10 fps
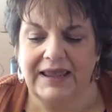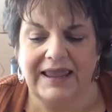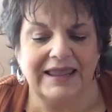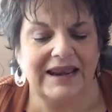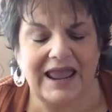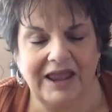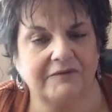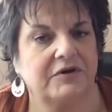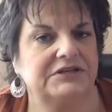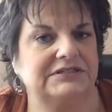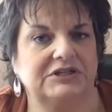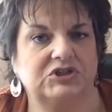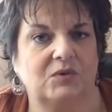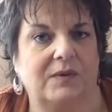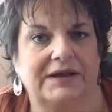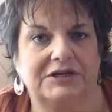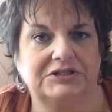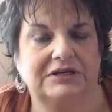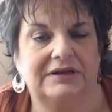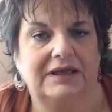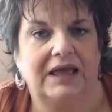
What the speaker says: in every situation